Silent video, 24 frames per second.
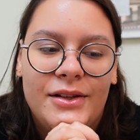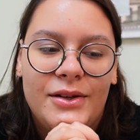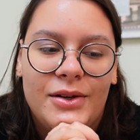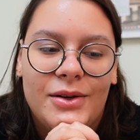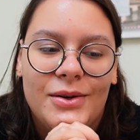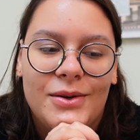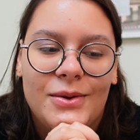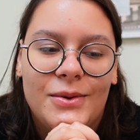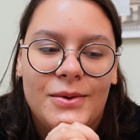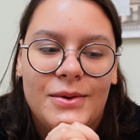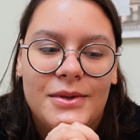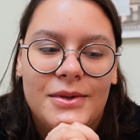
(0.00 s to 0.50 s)
you
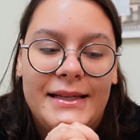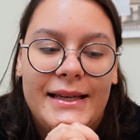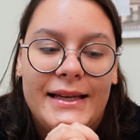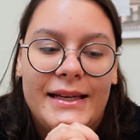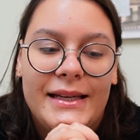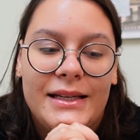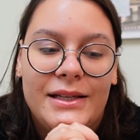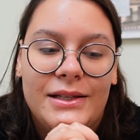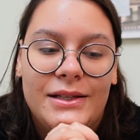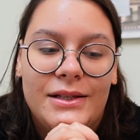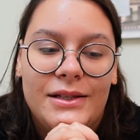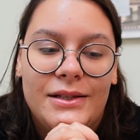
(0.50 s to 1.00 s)
know,
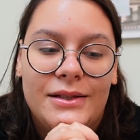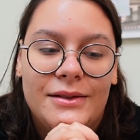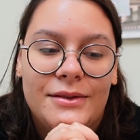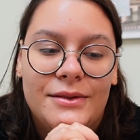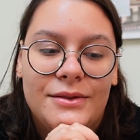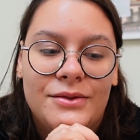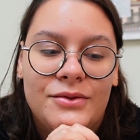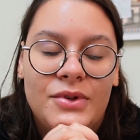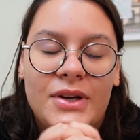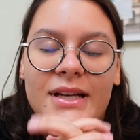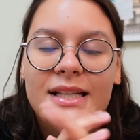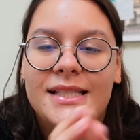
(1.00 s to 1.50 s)
getting
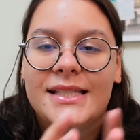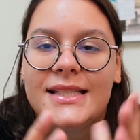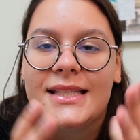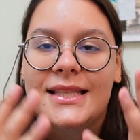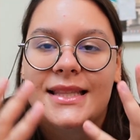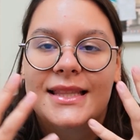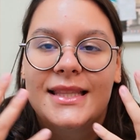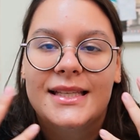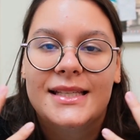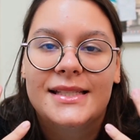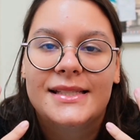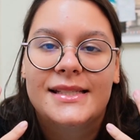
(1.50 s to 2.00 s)
dressed
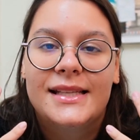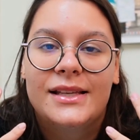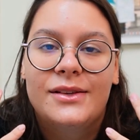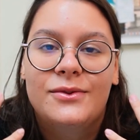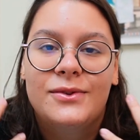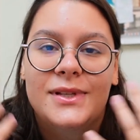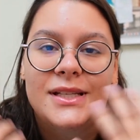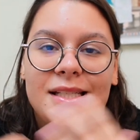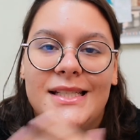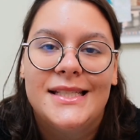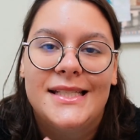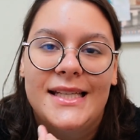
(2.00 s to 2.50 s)
in things that you
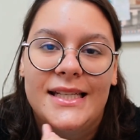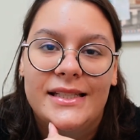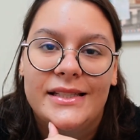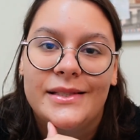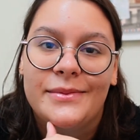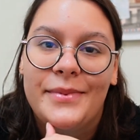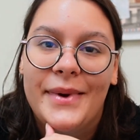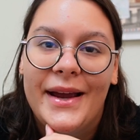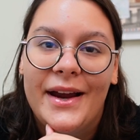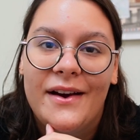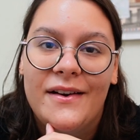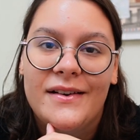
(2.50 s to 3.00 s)
need to take
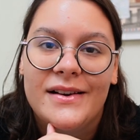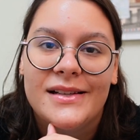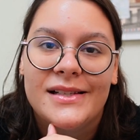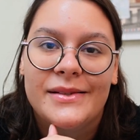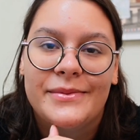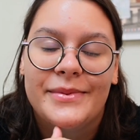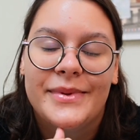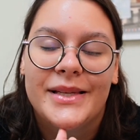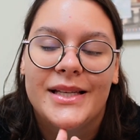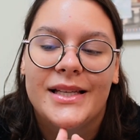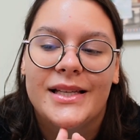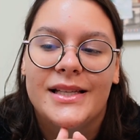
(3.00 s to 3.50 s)
to
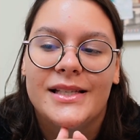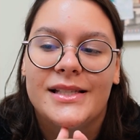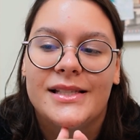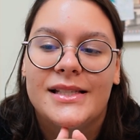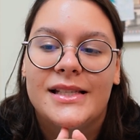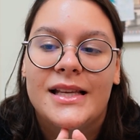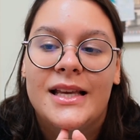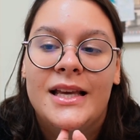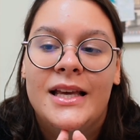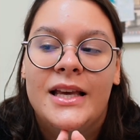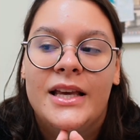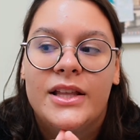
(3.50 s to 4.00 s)
Paris, because
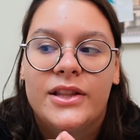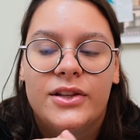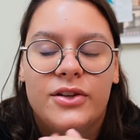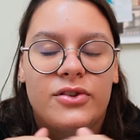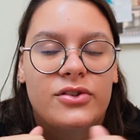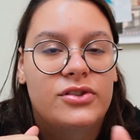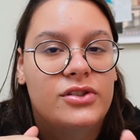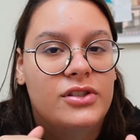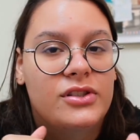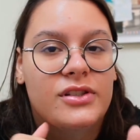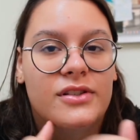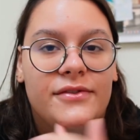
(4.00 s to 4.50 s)

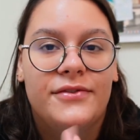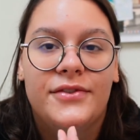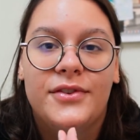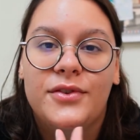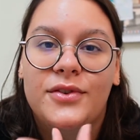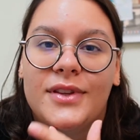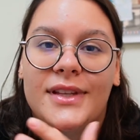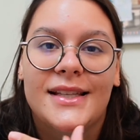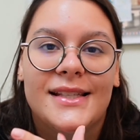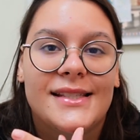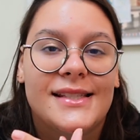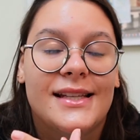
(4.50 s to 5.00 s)
there's just a few
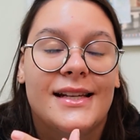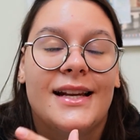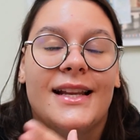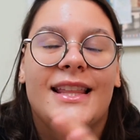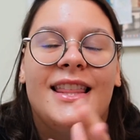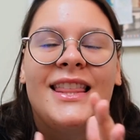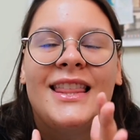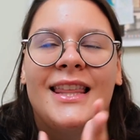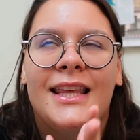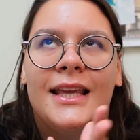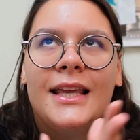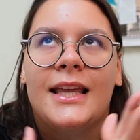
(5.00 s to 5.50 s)
things that I
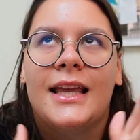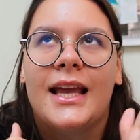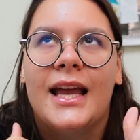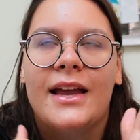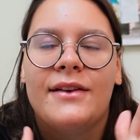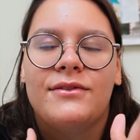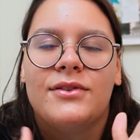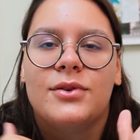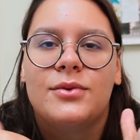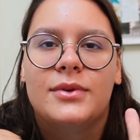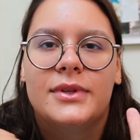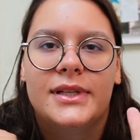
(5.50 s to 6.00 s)
think
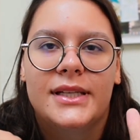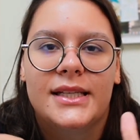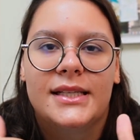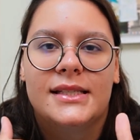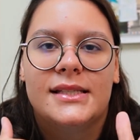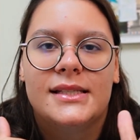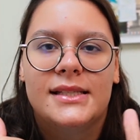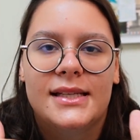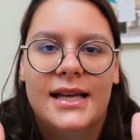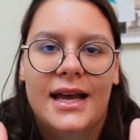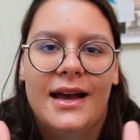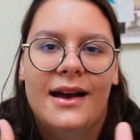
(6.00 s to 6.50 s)
everyone
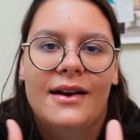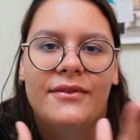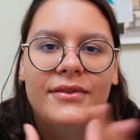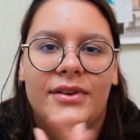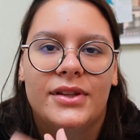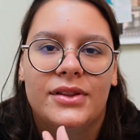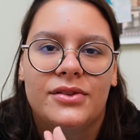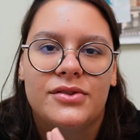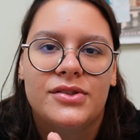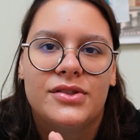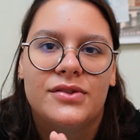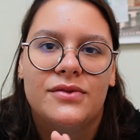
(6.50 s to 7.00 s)
needs to have
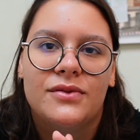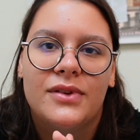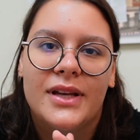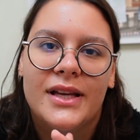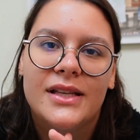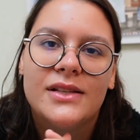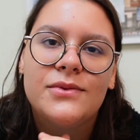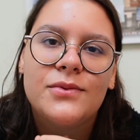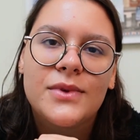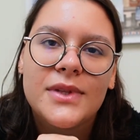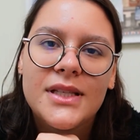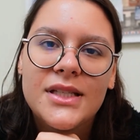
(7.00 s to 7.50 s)
in their
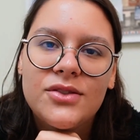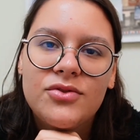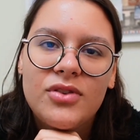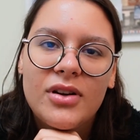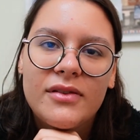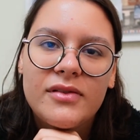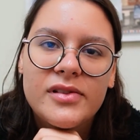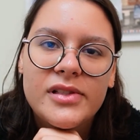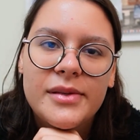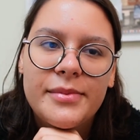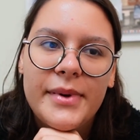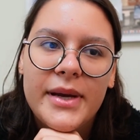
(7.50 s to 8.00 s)
suitcase when they
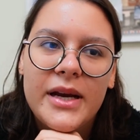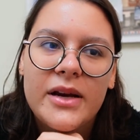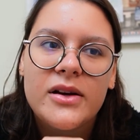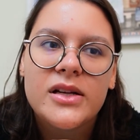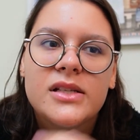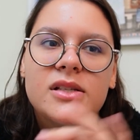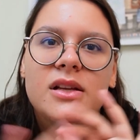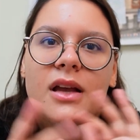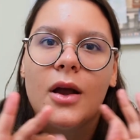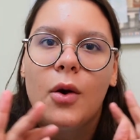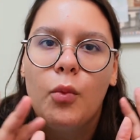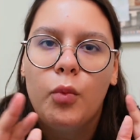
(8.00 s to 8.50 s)
travel to
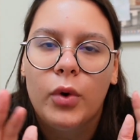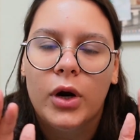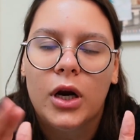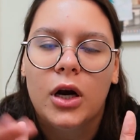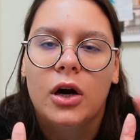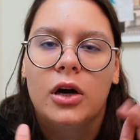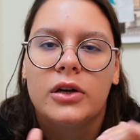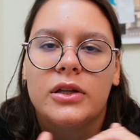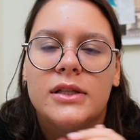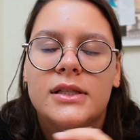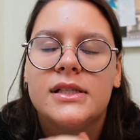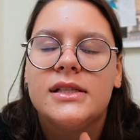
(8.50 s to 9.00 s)
Paris,
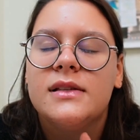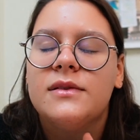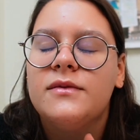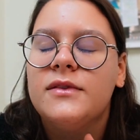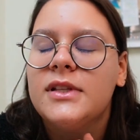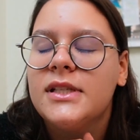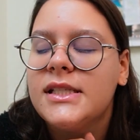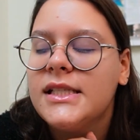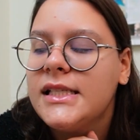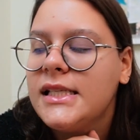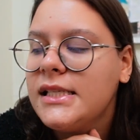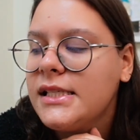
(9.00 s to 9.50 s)
regardless of
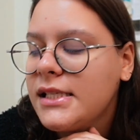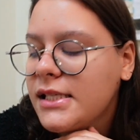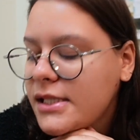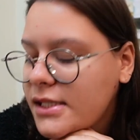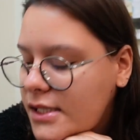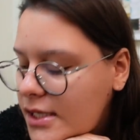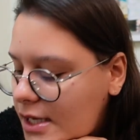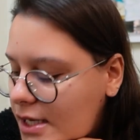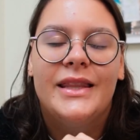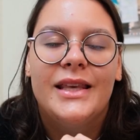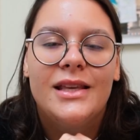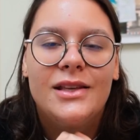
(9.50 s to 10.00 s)
the
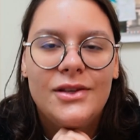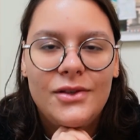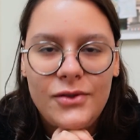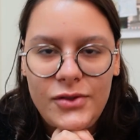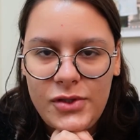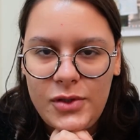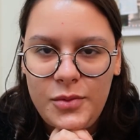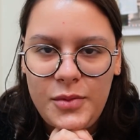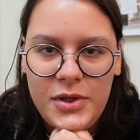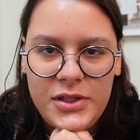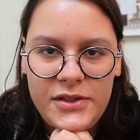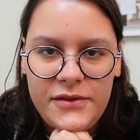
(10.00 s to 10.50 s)
season. Thank you
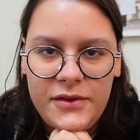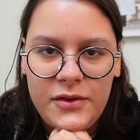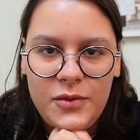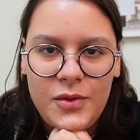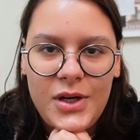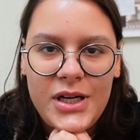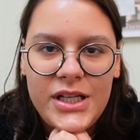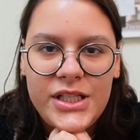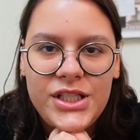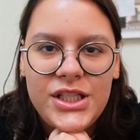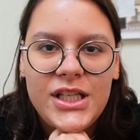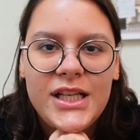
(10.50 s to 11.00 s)
so much for
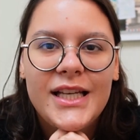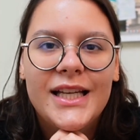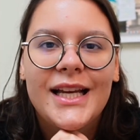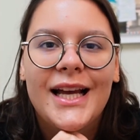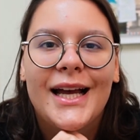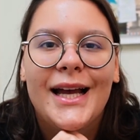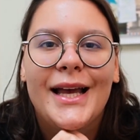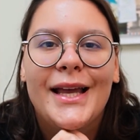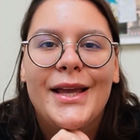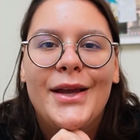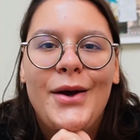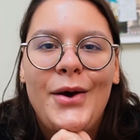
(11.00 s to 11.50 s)
watching.
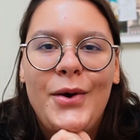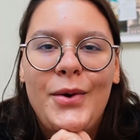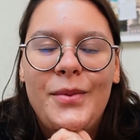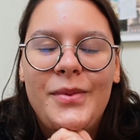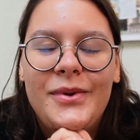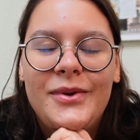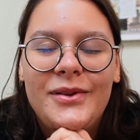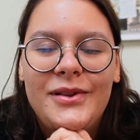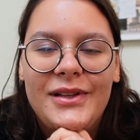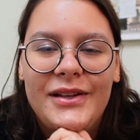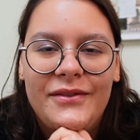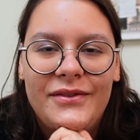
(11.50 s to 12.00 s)
I hope
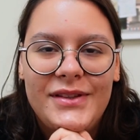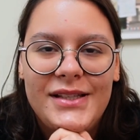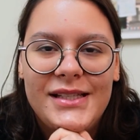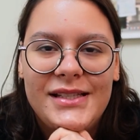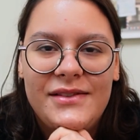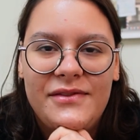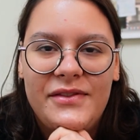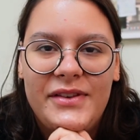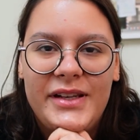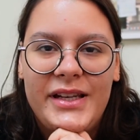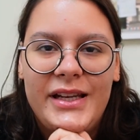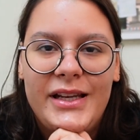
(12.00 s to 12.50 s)
you loved
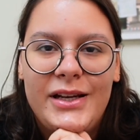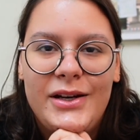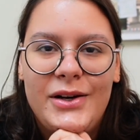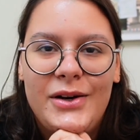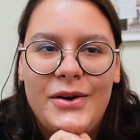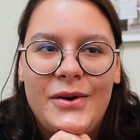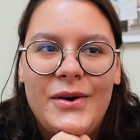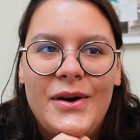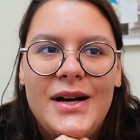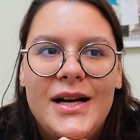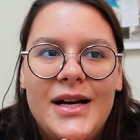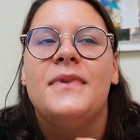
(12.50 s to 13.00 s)
this
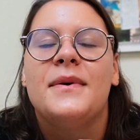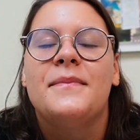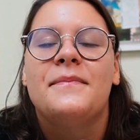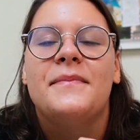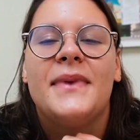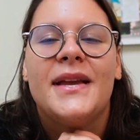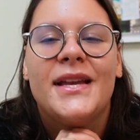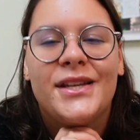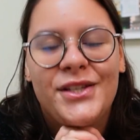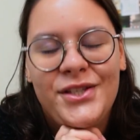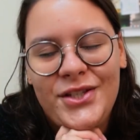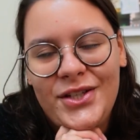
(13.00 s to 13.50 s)
video, but
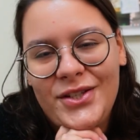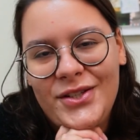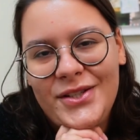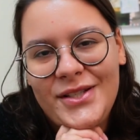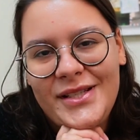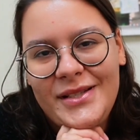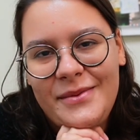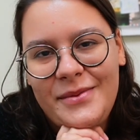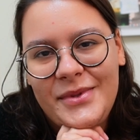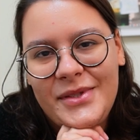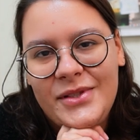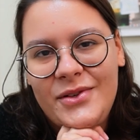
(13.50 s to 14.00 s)
make sure to
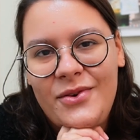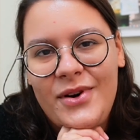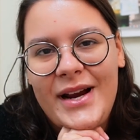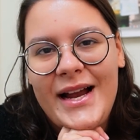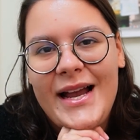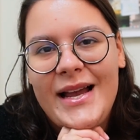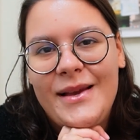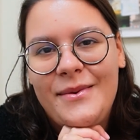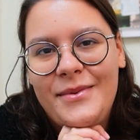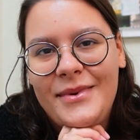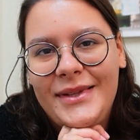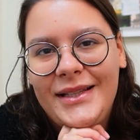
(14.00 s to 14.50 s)

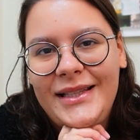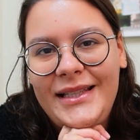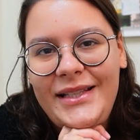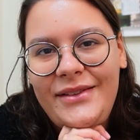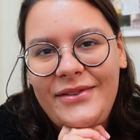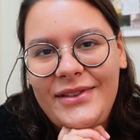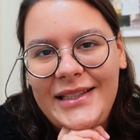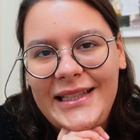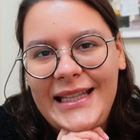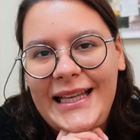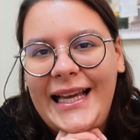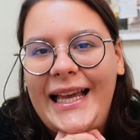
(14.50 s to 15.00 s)
subscribe,
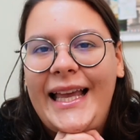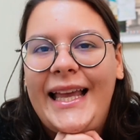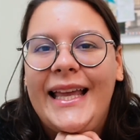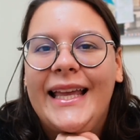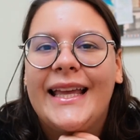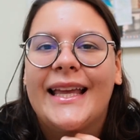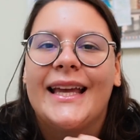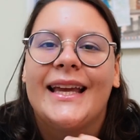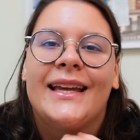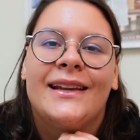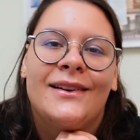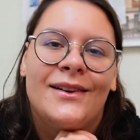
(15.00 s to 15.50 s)
leave a
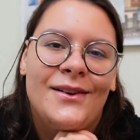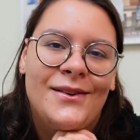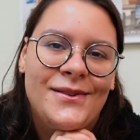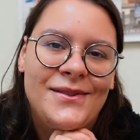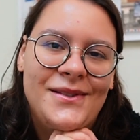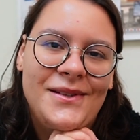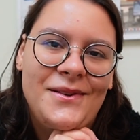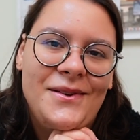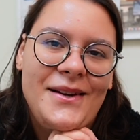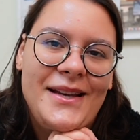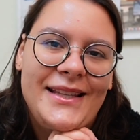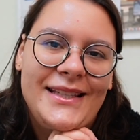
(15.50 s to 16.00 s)
like, and
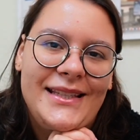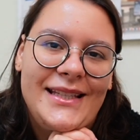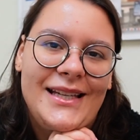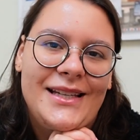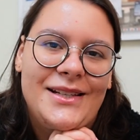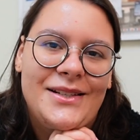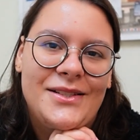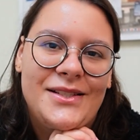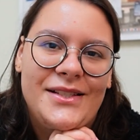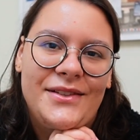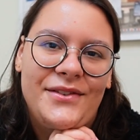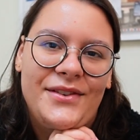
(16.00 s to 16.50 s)
also hit
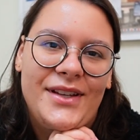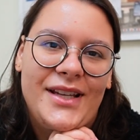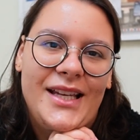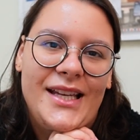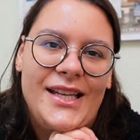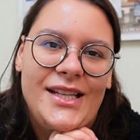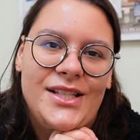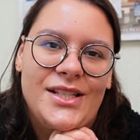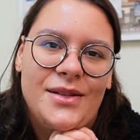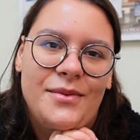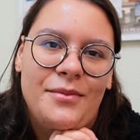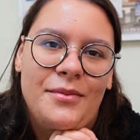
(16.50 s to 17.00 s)
that
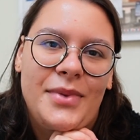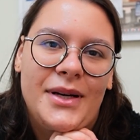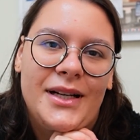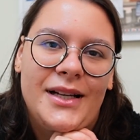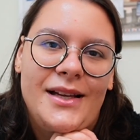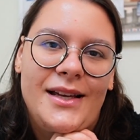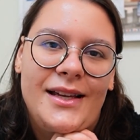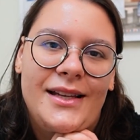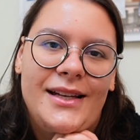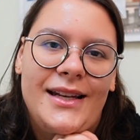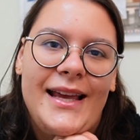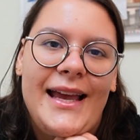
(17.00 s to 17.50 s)
notification
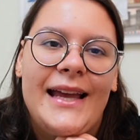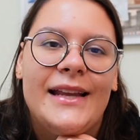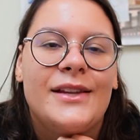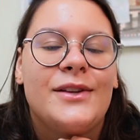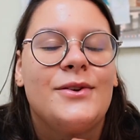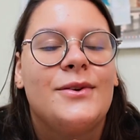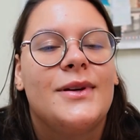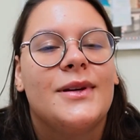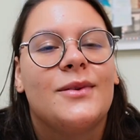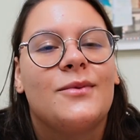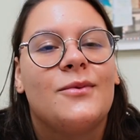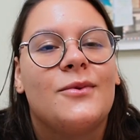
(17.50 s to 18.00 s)
button, and
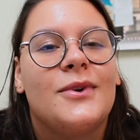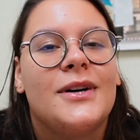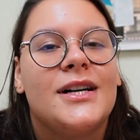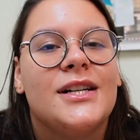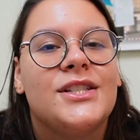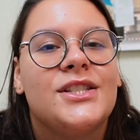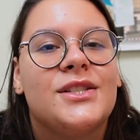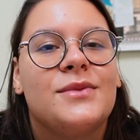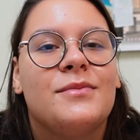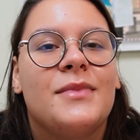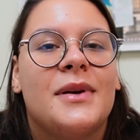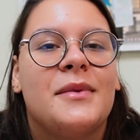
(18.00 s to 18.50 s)
you can
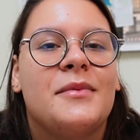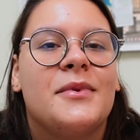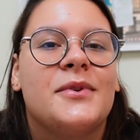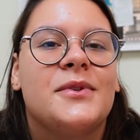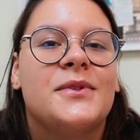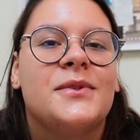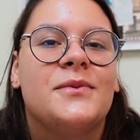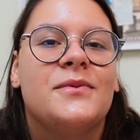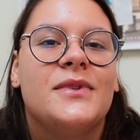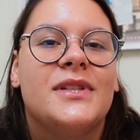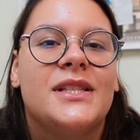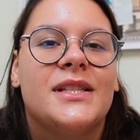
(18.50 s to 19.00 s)
watch my
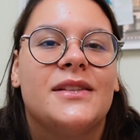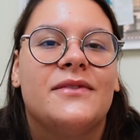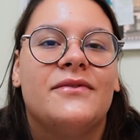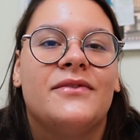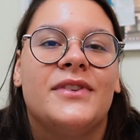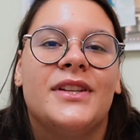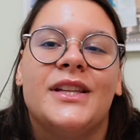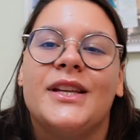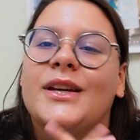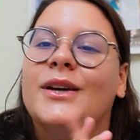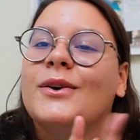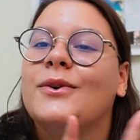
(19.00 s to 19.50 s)
most recent
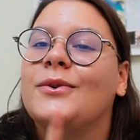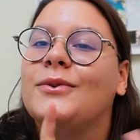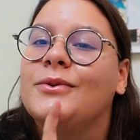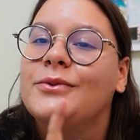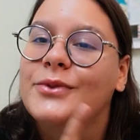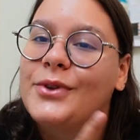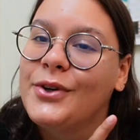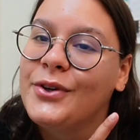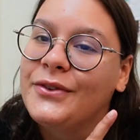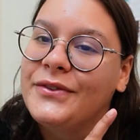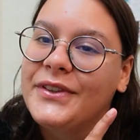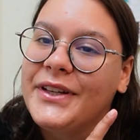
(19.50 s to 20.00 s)
video
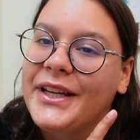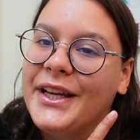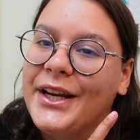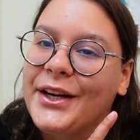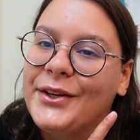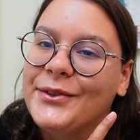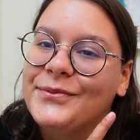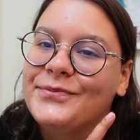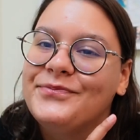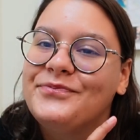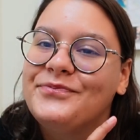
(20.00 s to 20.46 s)
over here.